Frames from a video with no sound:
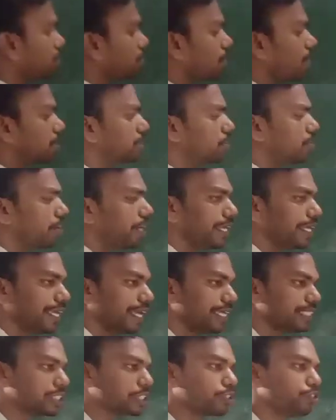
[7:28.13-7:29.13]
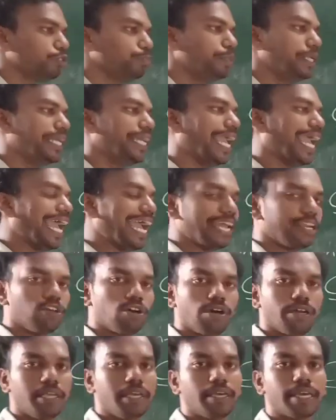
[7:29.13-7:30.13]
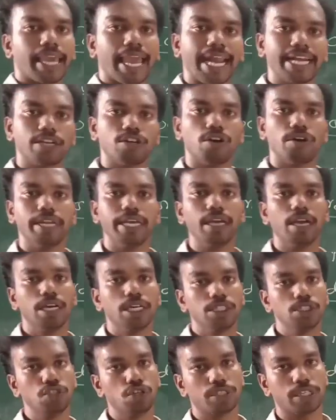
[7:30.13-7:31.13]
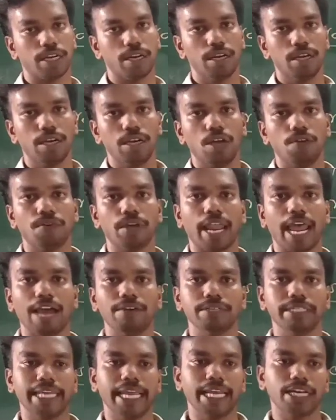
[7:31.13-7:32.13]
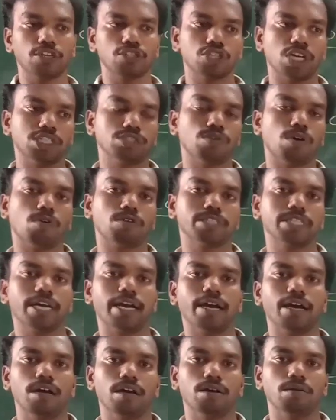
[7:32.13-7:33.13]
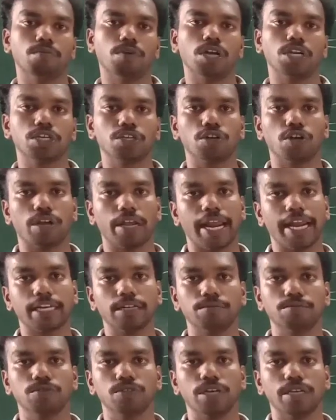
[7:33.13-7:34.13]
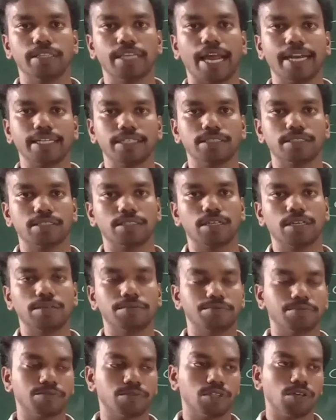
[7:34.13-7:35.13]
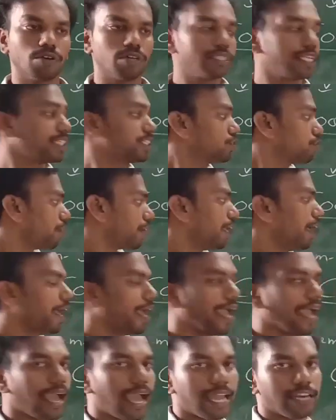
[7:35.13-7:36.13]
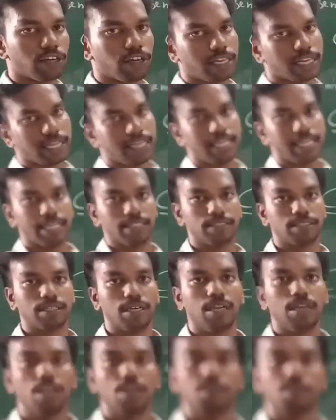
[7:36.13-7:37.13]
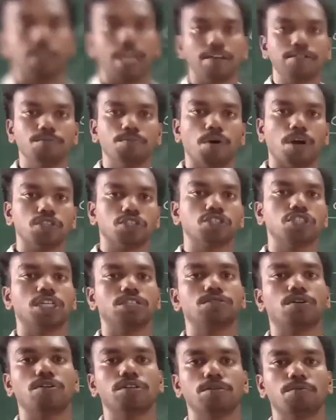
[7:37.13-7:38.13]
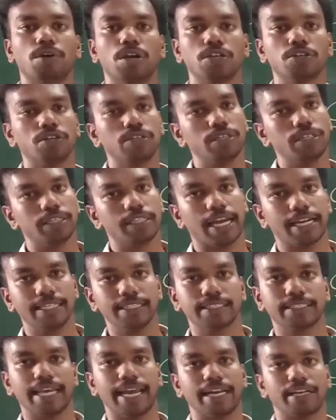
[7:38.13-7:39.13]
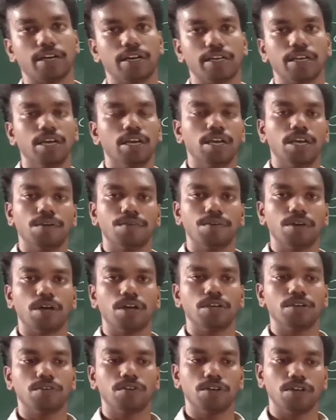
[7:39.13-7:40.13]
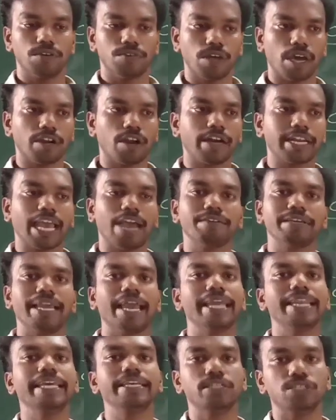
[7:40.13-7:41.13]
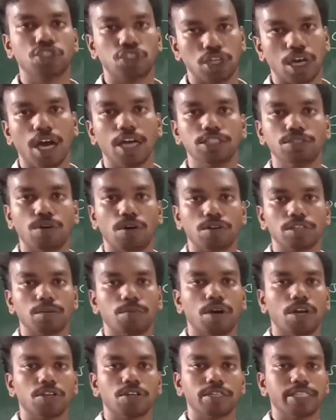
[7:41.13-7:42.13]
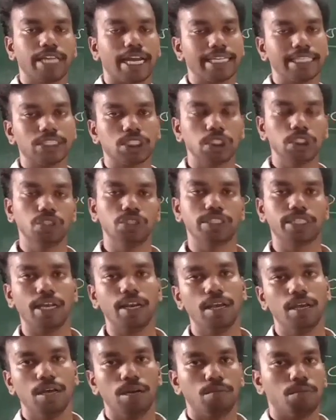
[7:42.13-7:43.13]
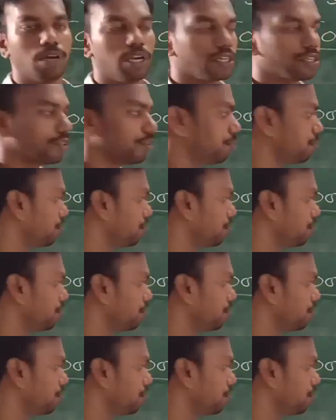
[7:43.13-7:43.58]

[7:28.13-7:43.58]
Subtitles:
so ligands could be anionic, cationic, neutral. If you are having negative charge over the molecule or atom, that is your anionic ligands. If you are having positive charge over the molecule, that is cationic. If you are not having any charge over the molecule, that is neutral molecule.